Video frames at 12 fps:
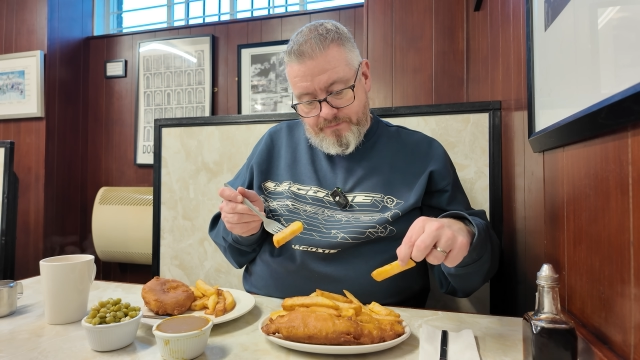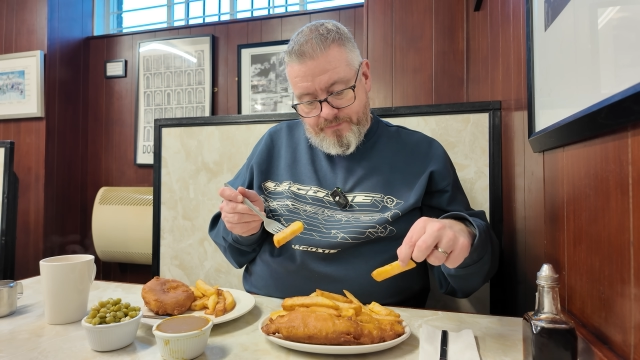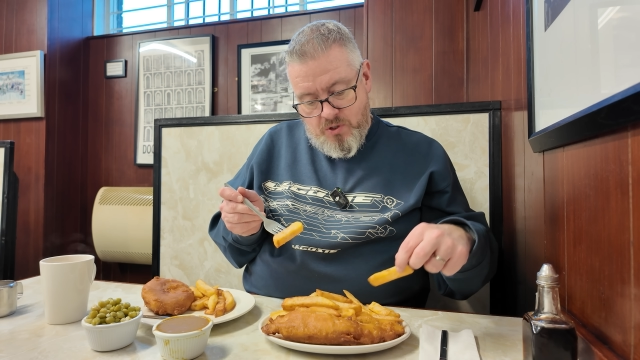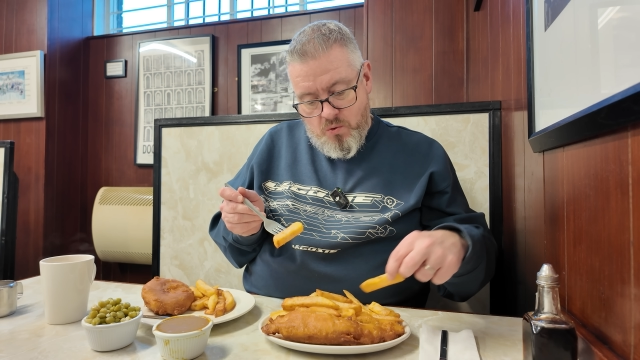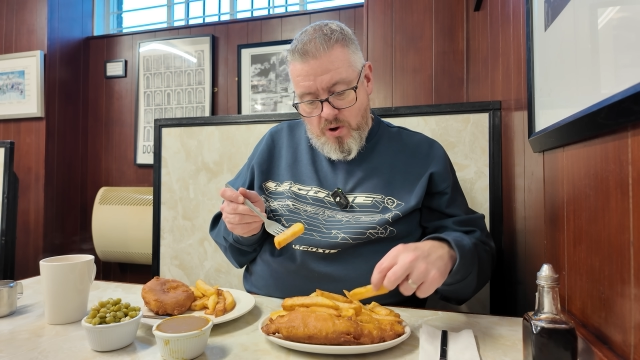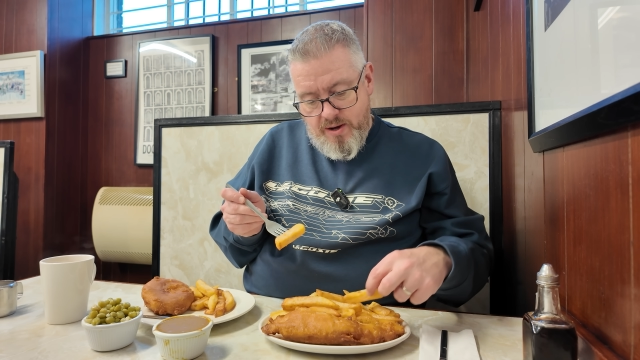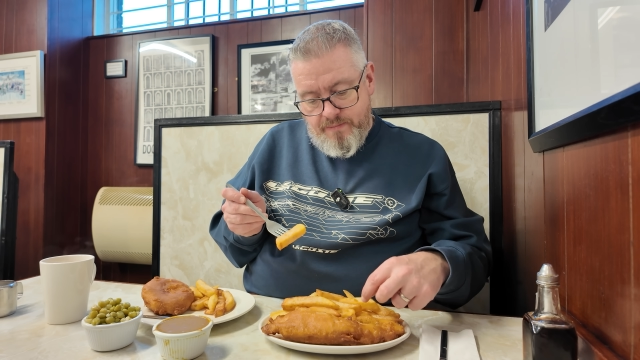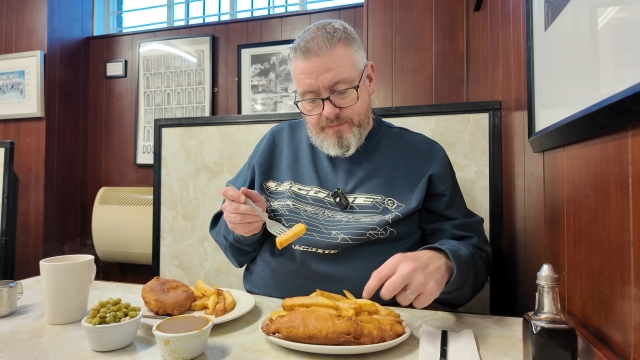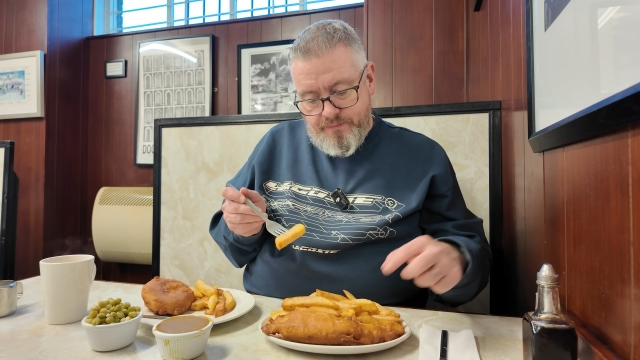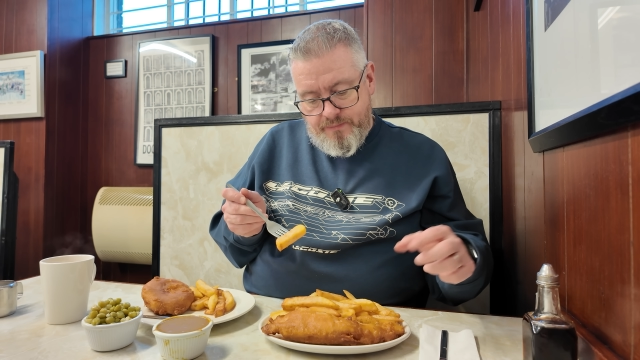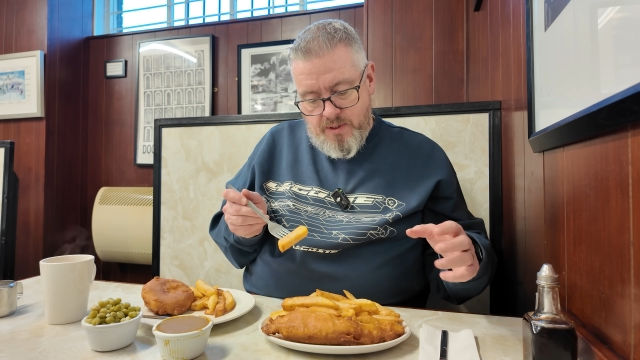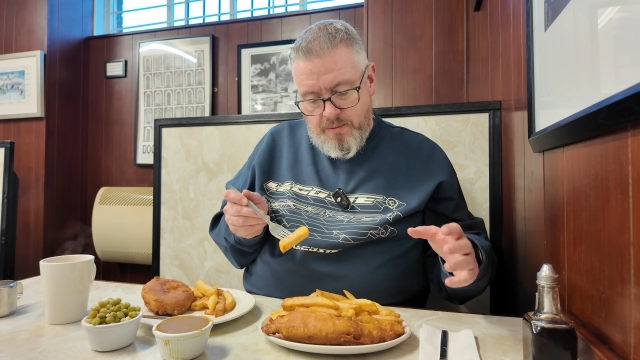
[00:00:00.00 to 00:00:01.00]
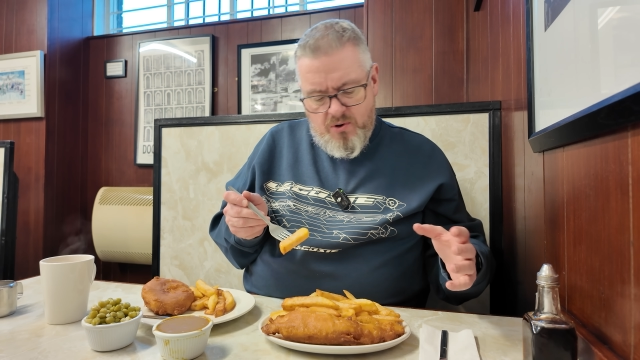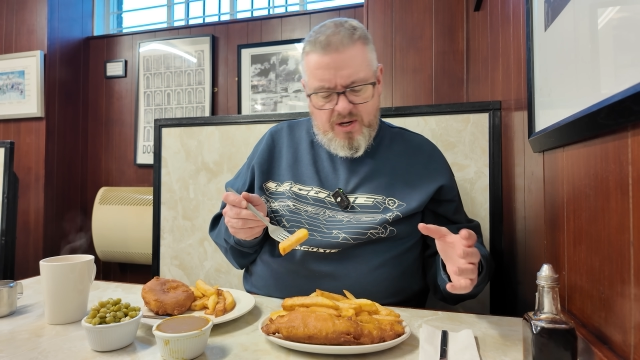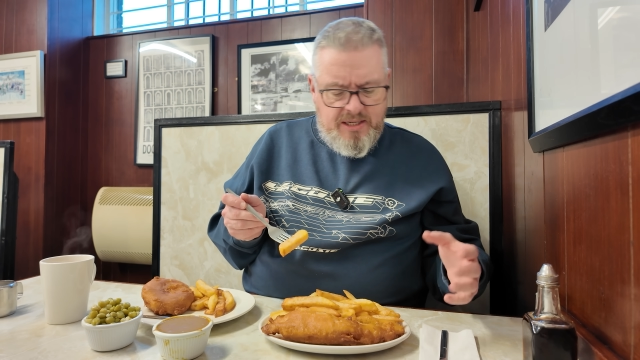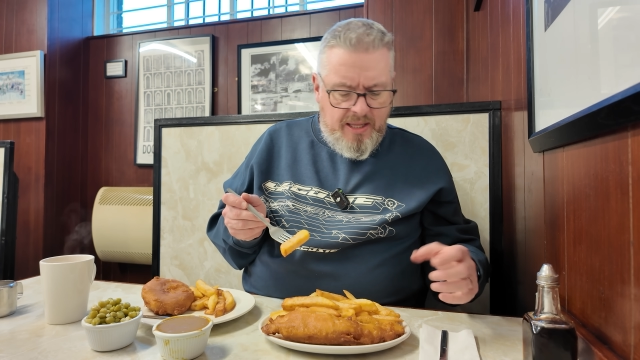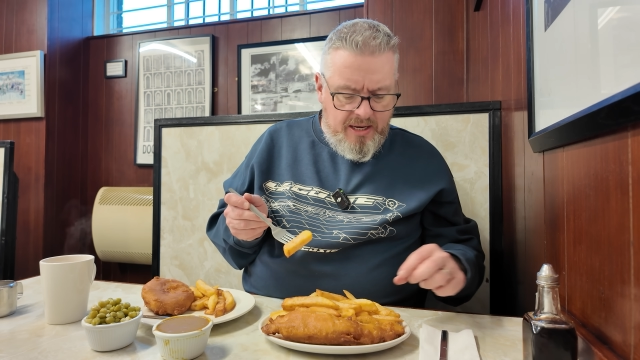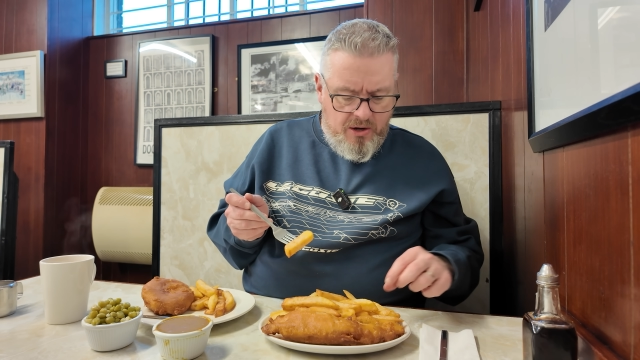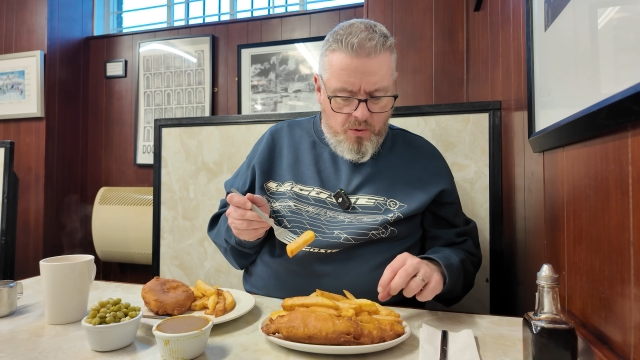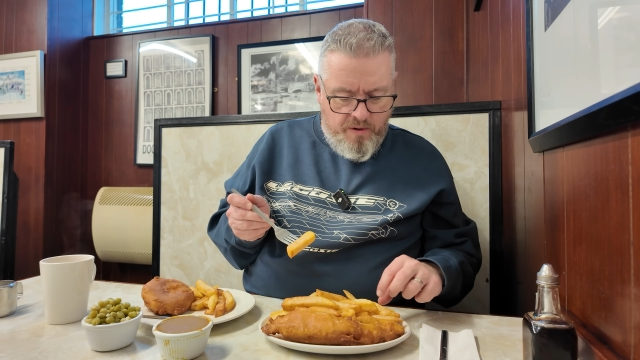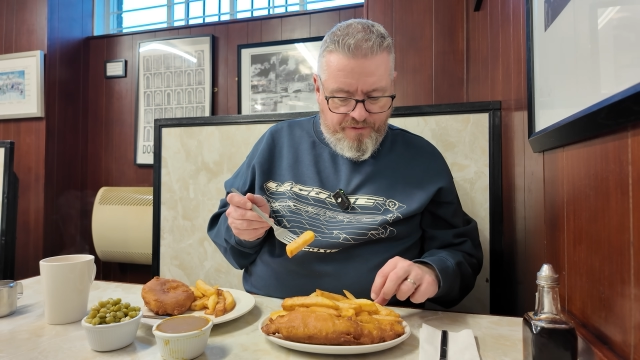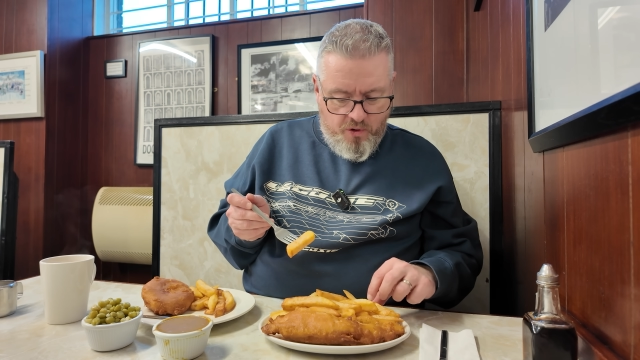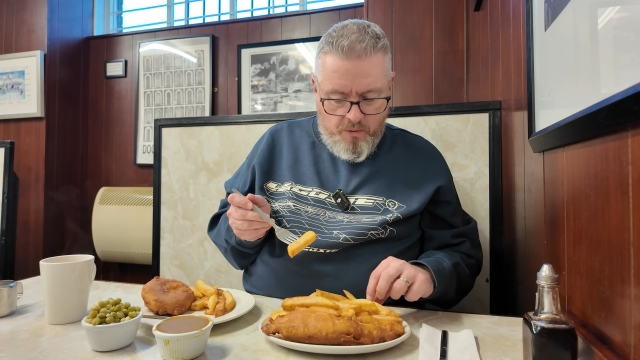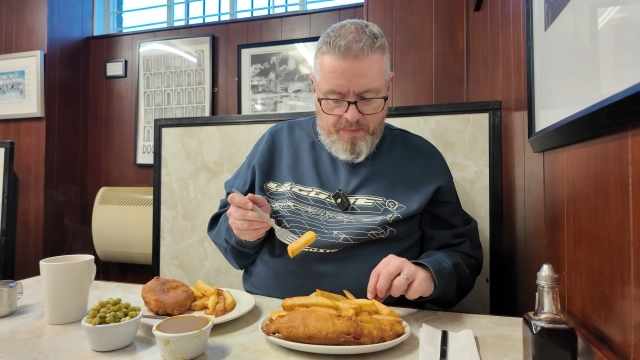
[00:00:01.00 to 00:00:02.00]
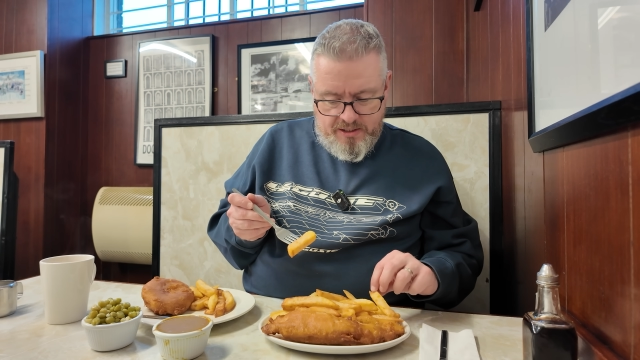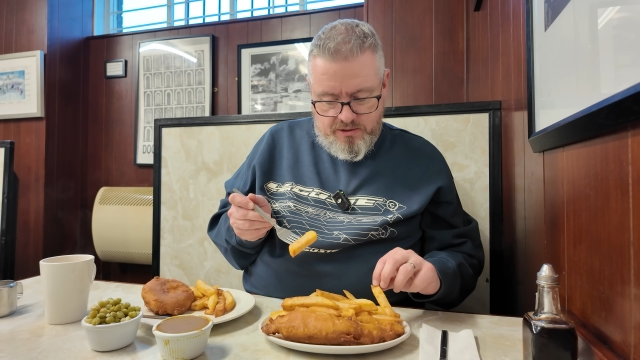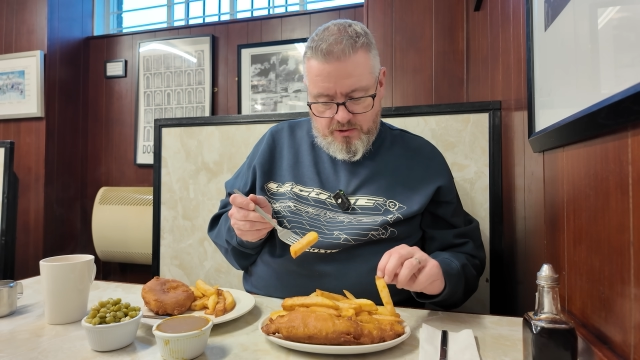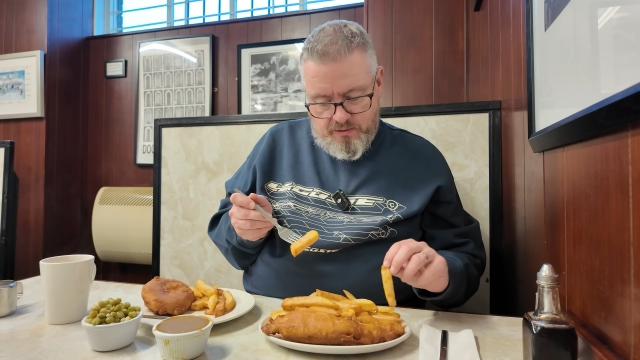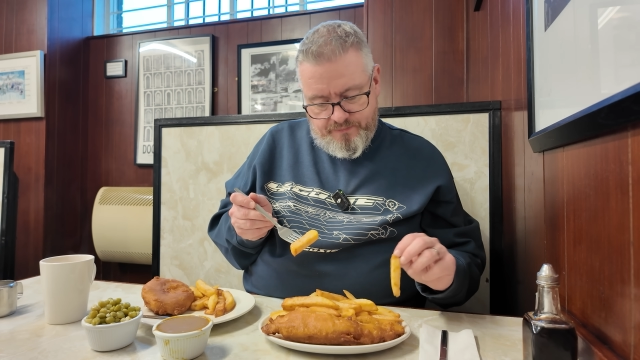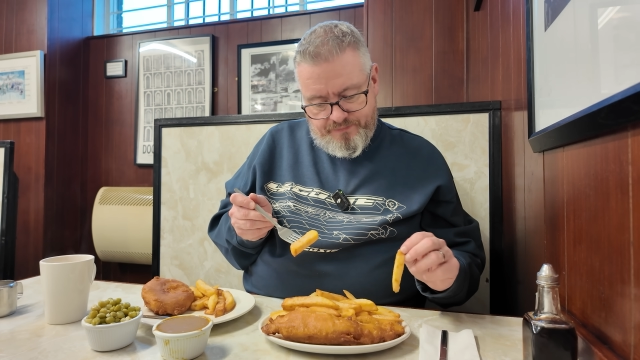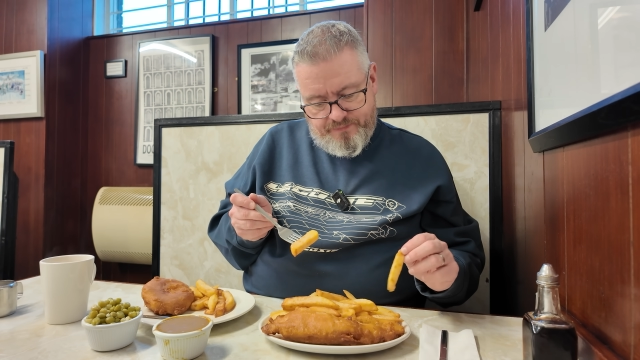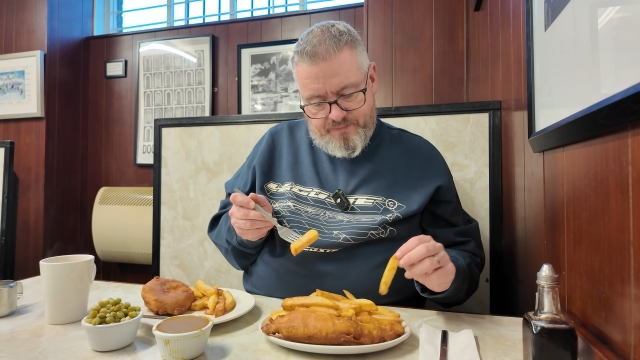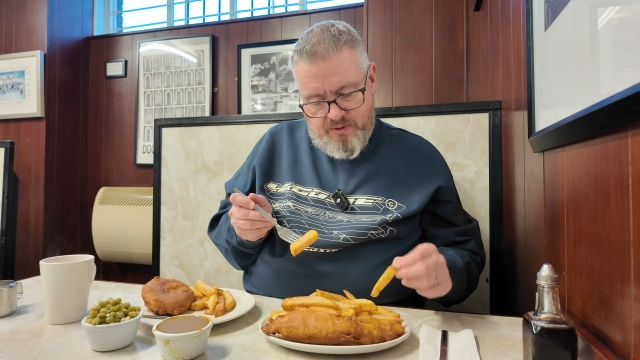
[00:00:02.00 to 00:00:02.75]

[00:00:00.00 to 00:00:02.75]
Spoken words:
I'm not going to say they're uniform, that's not